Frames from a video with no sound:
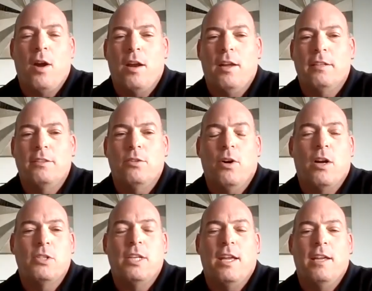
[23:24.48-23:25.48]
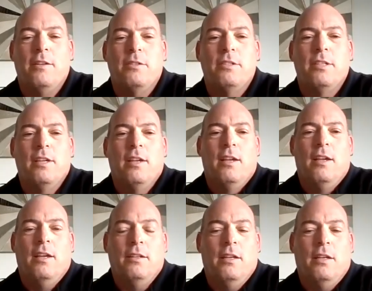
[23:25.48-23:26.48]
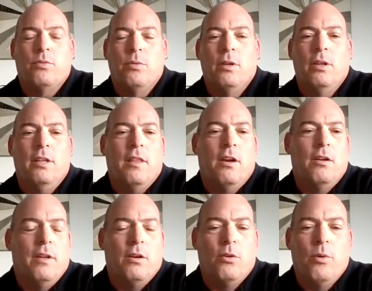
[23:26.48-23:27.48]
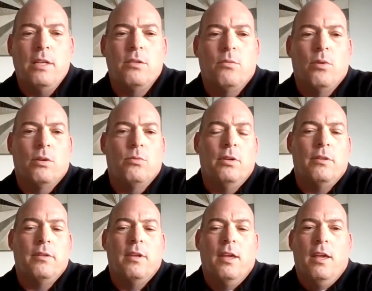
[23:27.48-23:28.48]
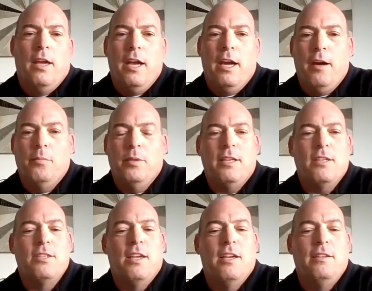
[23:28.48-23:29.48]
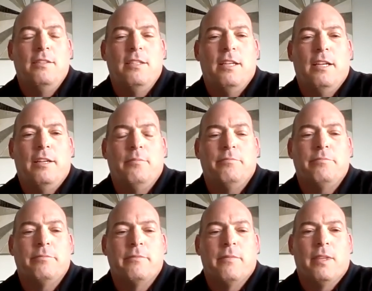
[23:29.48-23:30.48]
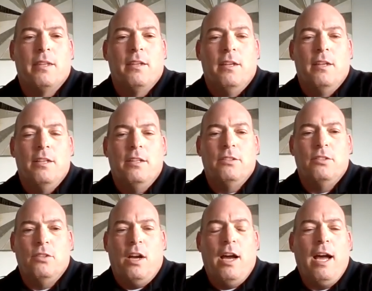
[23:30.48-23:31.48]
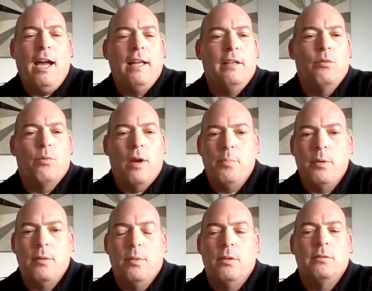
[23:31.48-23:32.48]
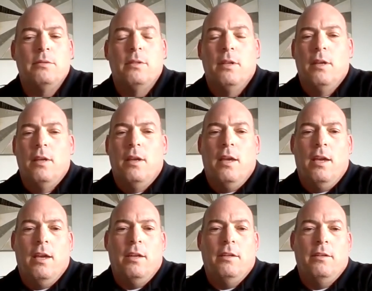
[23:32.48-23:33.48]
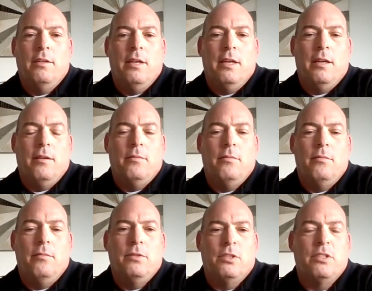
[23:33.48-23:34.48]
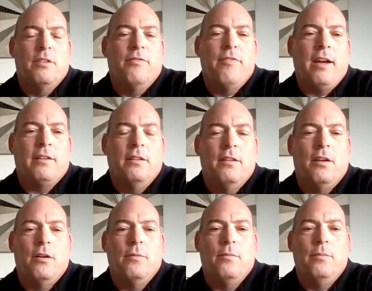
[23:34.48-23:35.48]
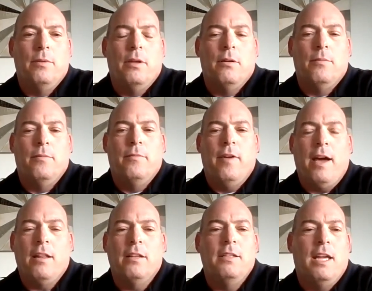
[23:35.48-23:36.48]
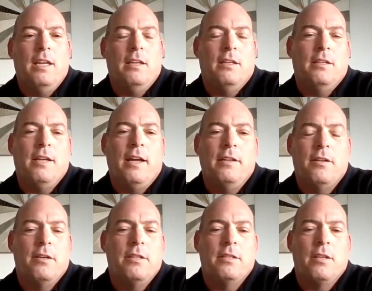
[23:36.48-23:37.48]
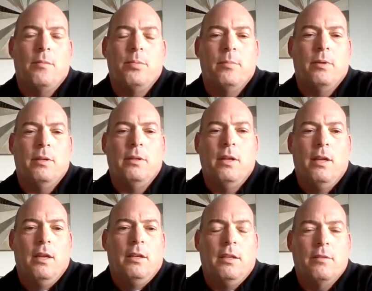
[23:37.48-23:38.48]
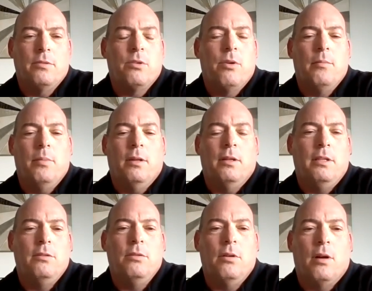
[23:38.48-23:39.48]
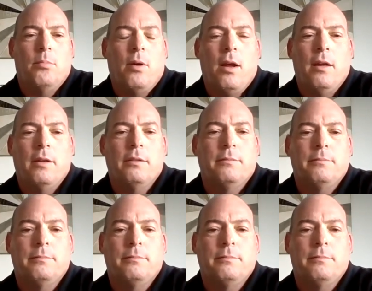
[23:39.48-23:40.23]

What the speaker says: product to our standards. It's really, they're great to work with. Like I said, it's highly reputable, and just the fact that they're validating a dietary supplement gives credibility to our product.